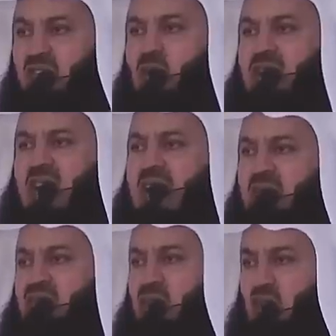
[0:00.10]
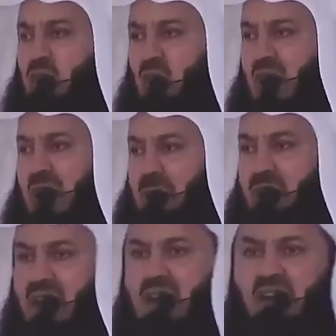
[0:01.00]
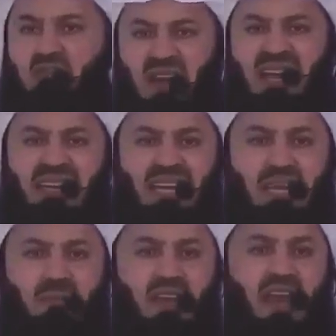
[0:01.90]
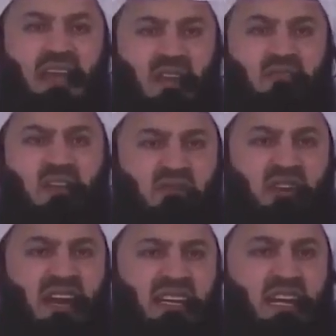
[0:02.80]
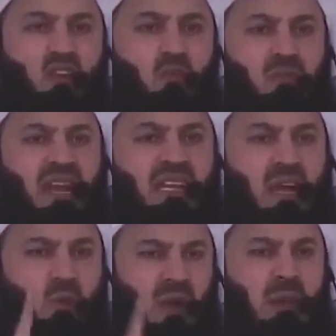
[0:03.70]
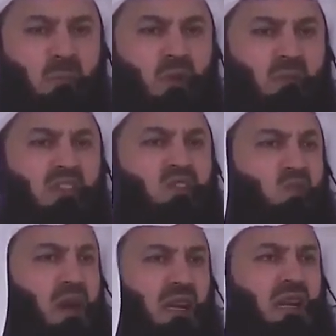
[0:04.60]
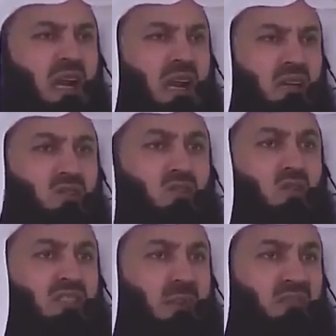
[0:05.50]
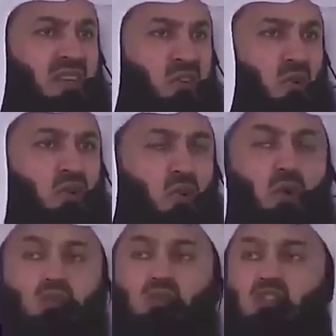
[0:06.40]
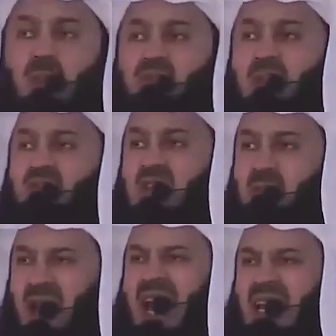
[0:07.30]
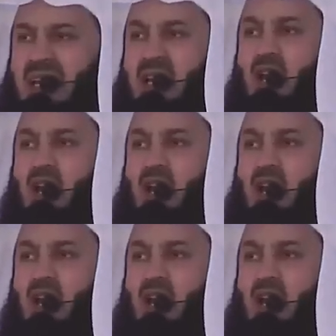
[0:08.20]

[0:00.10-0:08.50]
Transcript: If you came for Jumu'ah, Friday, and every Friday you made one promise to Allah to do something good or to stop something bad,